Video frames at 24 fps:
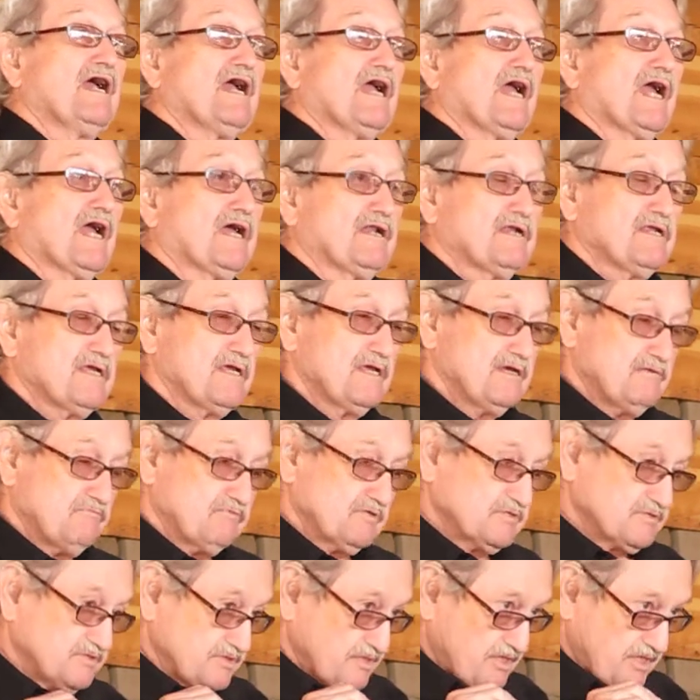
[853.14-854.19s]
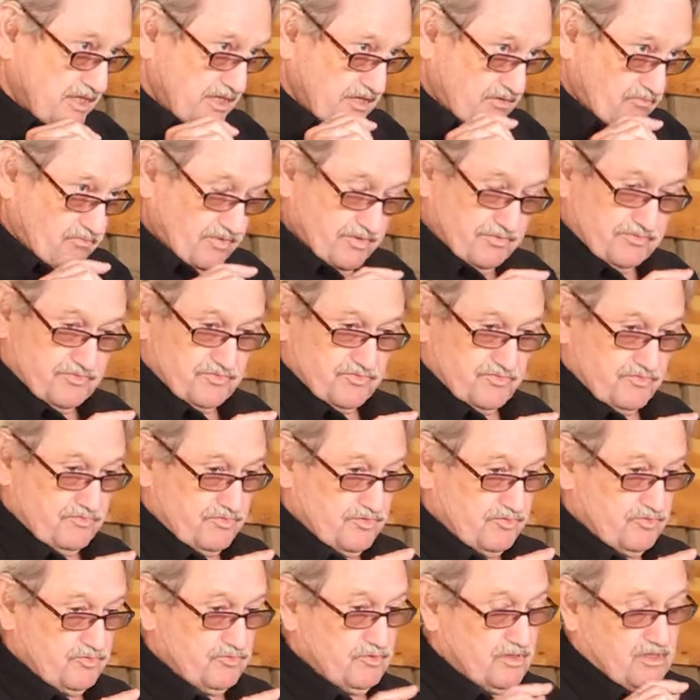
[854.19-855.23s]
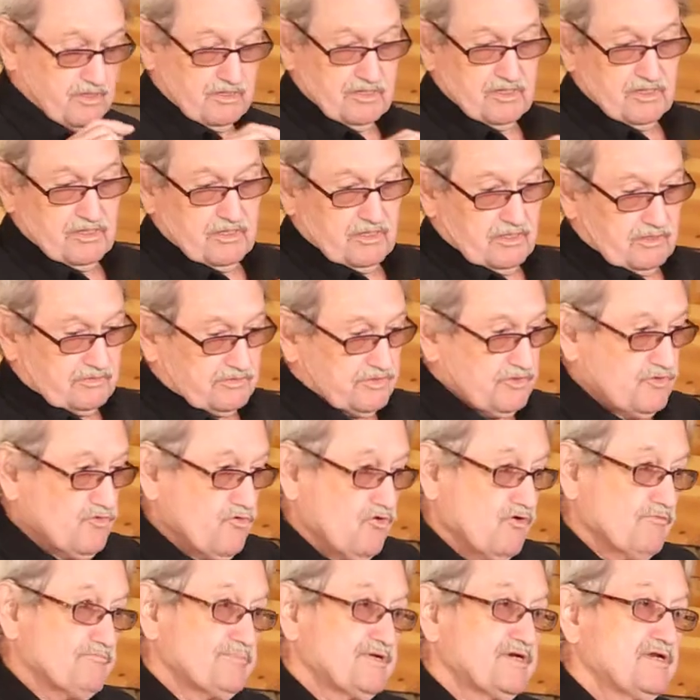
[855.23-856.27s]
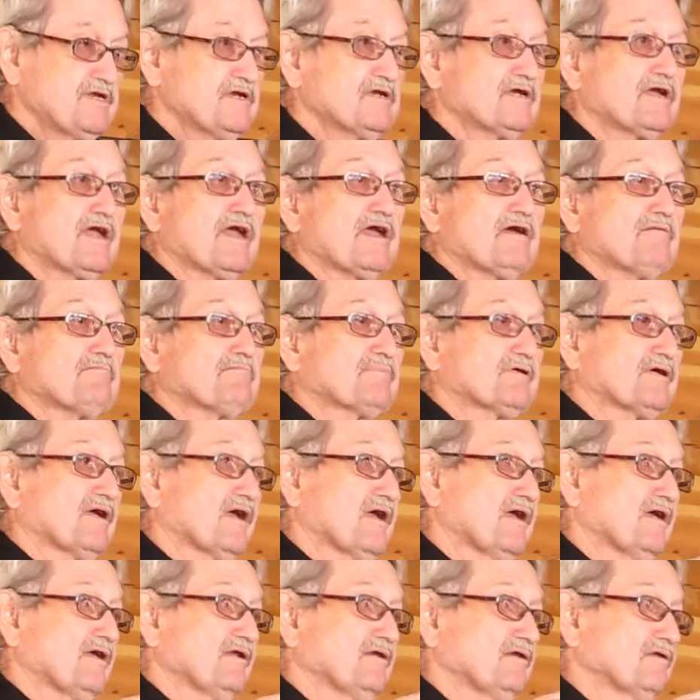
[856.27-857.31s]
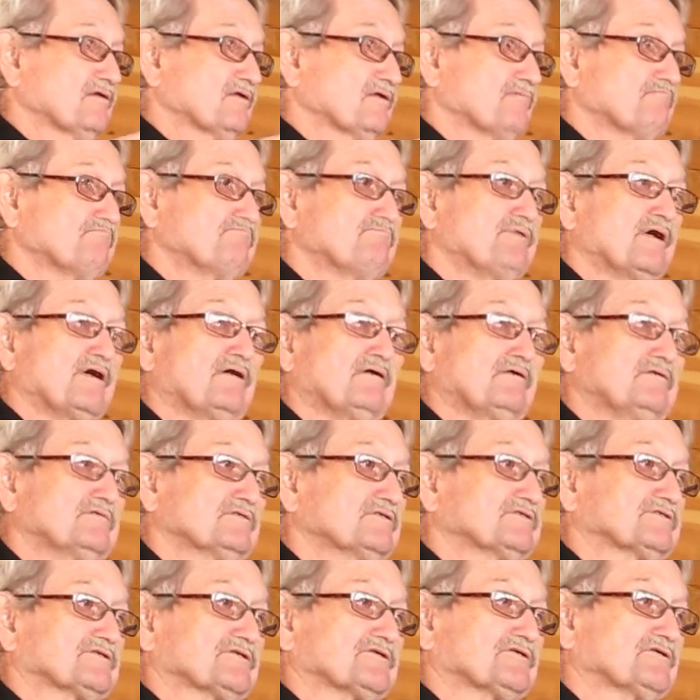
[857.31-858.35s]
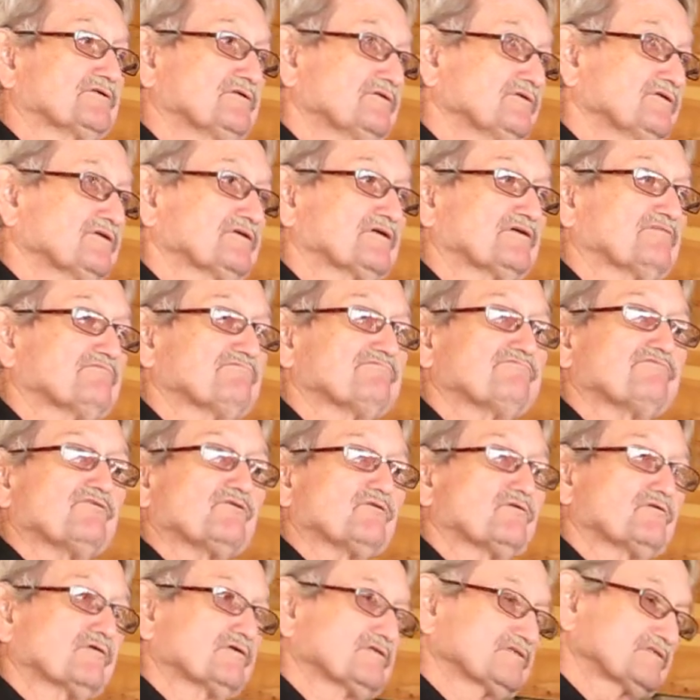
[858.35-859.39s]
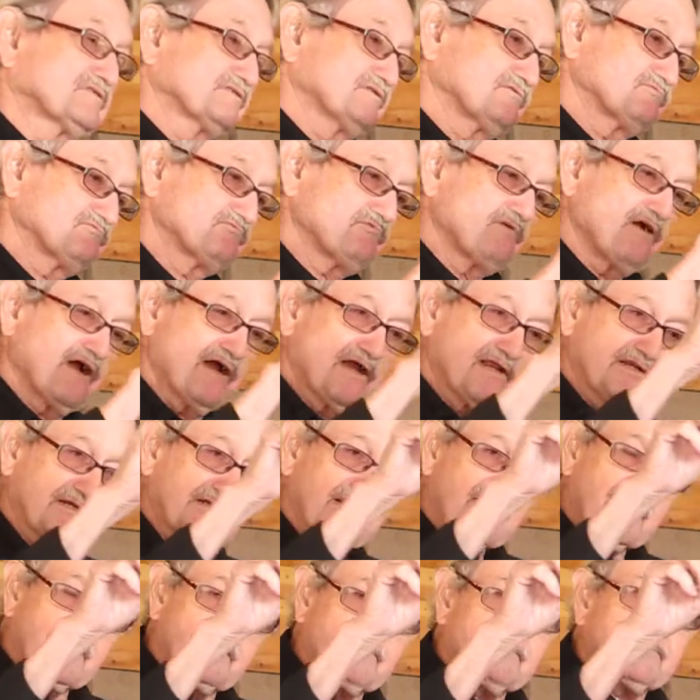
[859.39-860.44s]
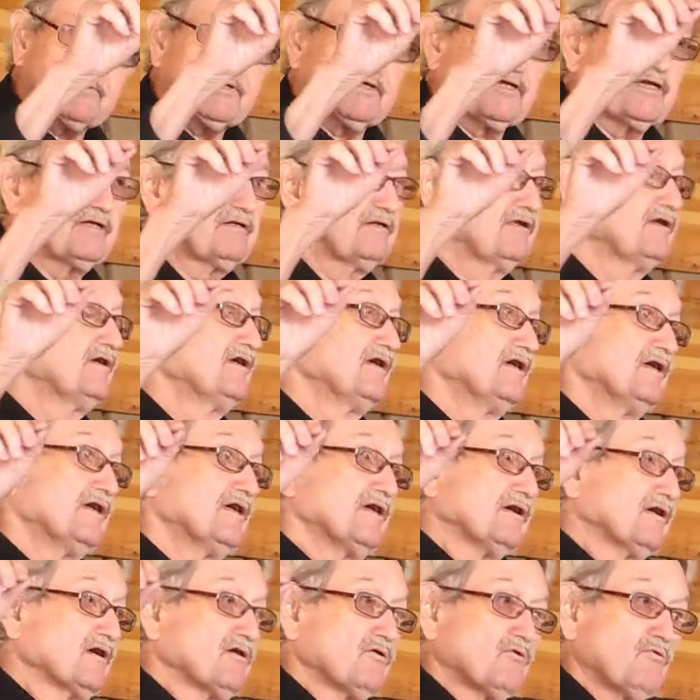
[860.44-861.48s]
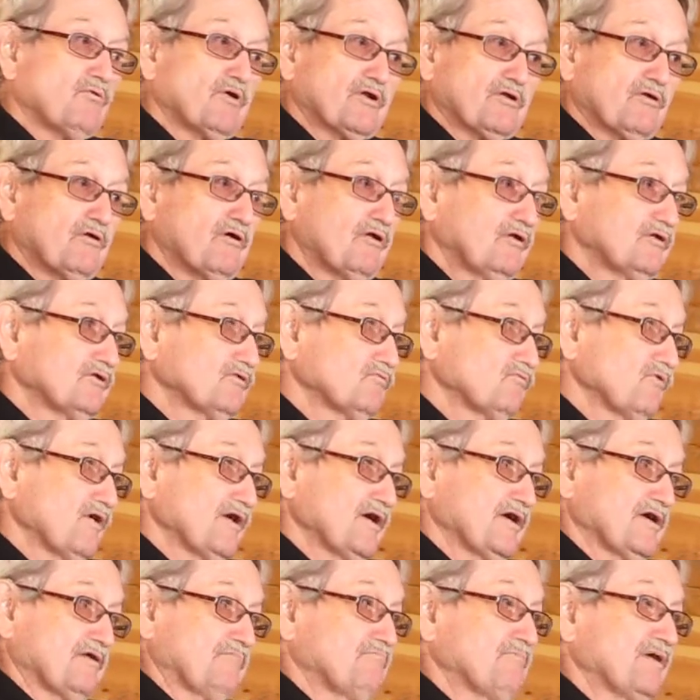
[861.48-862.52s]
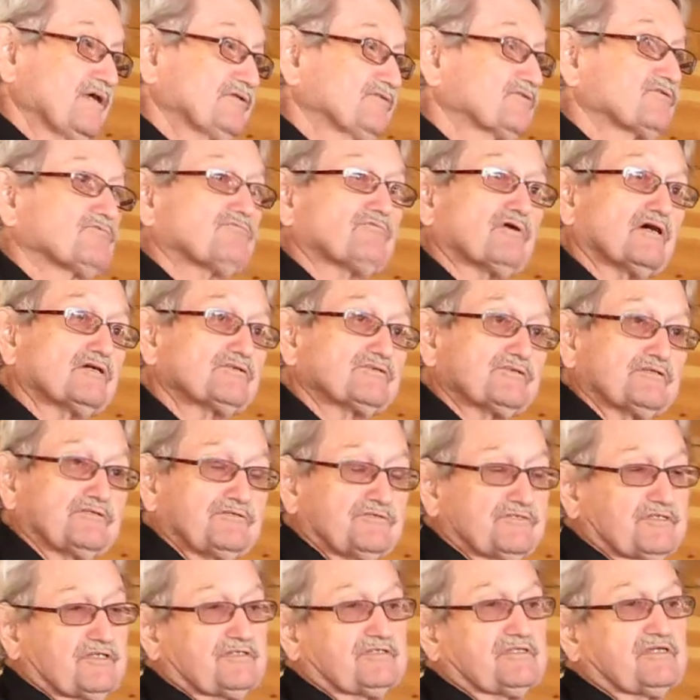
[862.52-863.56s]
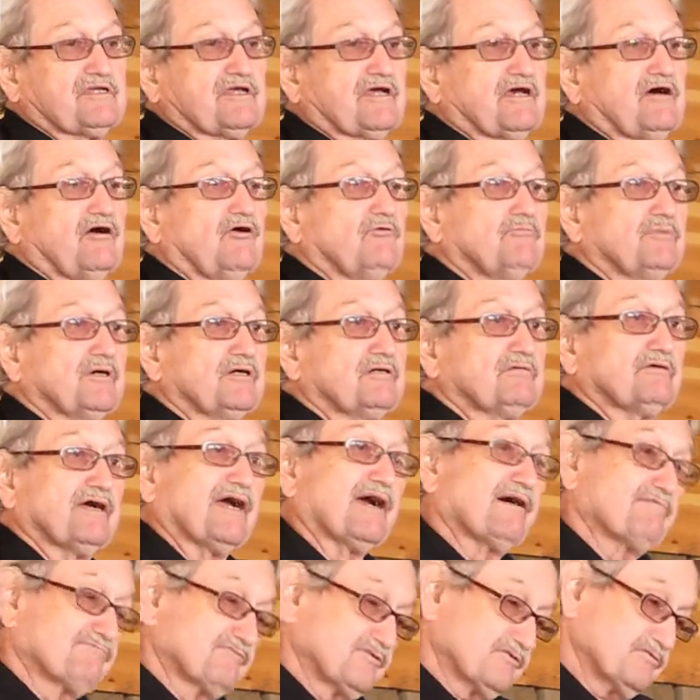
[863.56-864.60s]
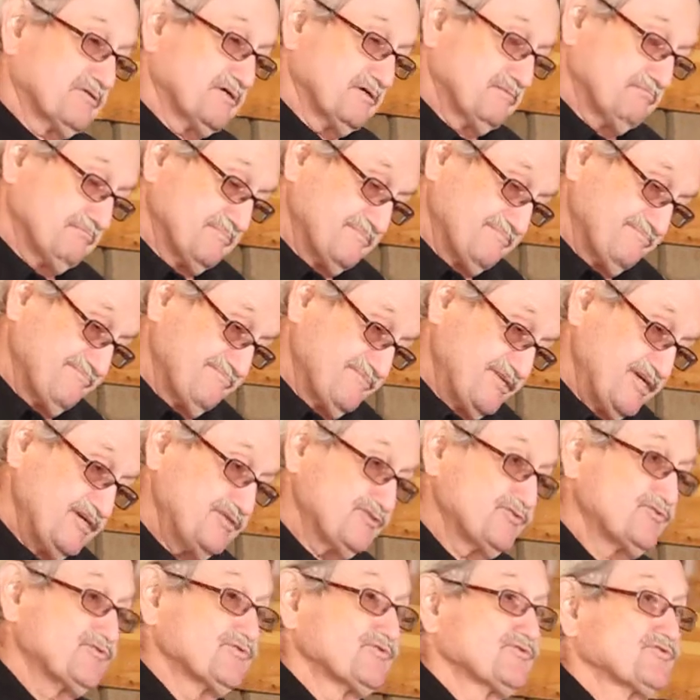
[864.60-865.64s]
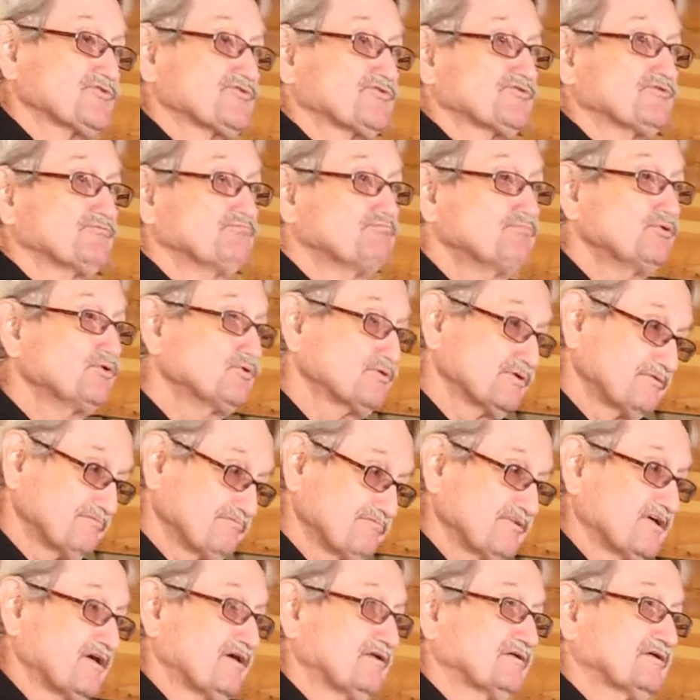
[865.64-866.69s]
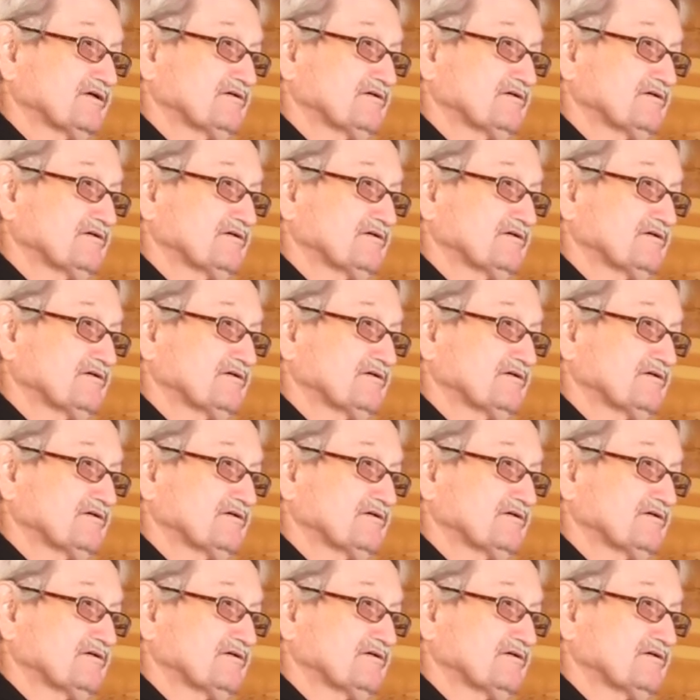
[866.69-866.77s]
And he went through the Normandy campaign, the Bulge, the Hurtgen Forest, the Rhine campaign, went all the way and met the Russians at the Elbe after a detour through Buchenwald.